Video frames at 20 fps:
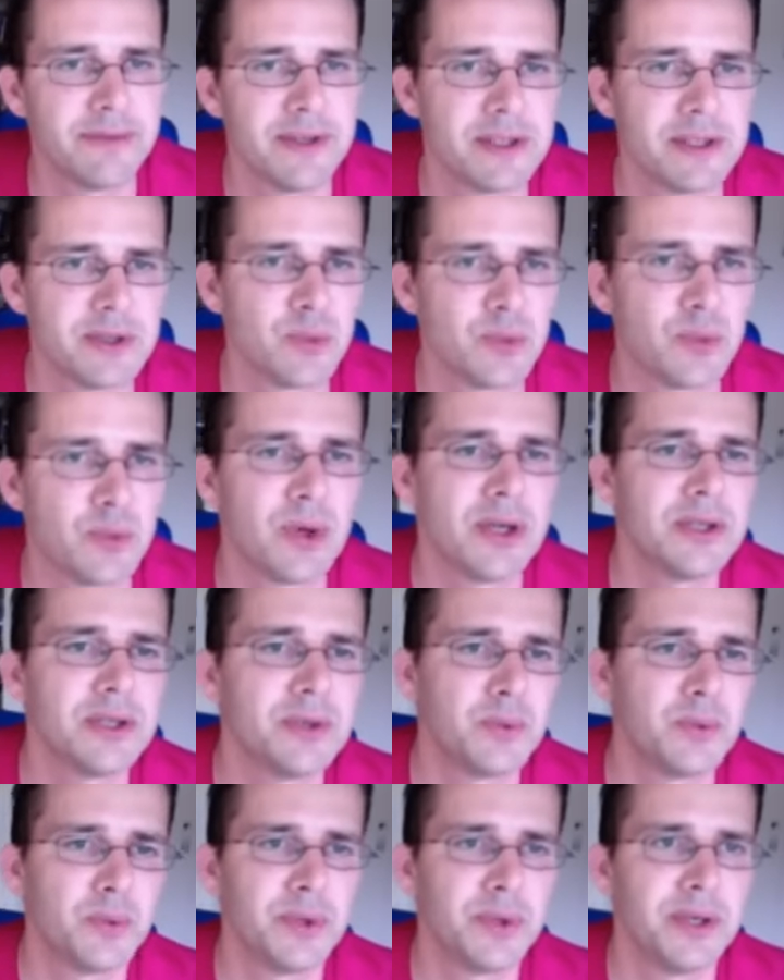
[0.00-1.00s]
is what
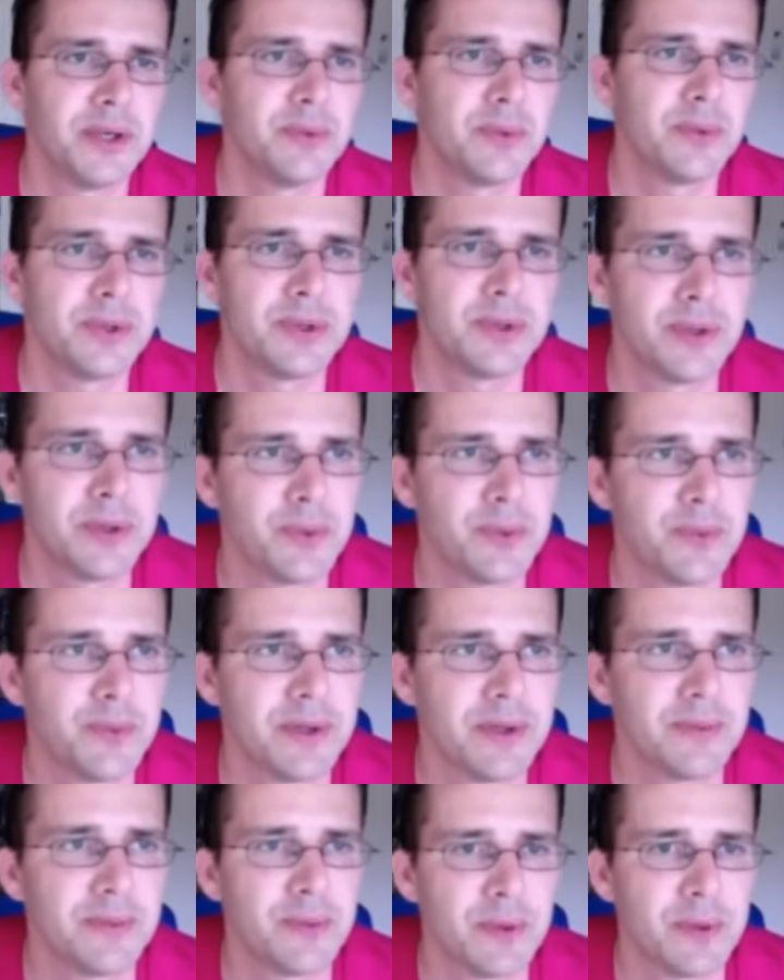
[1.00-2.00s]
we would do
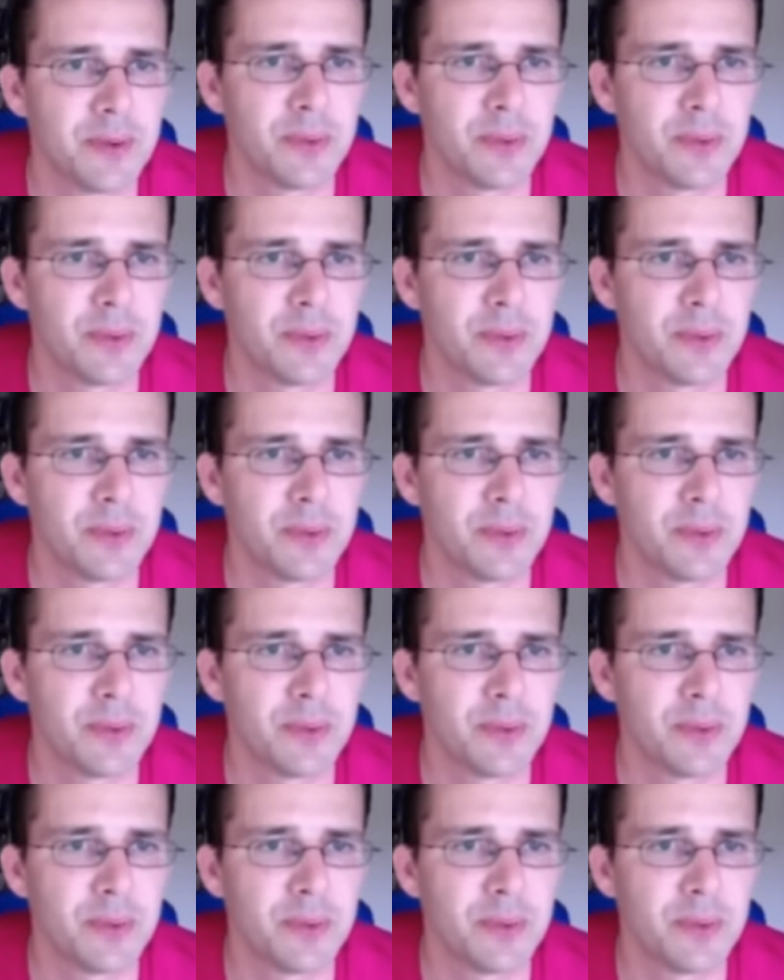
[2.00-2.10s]
with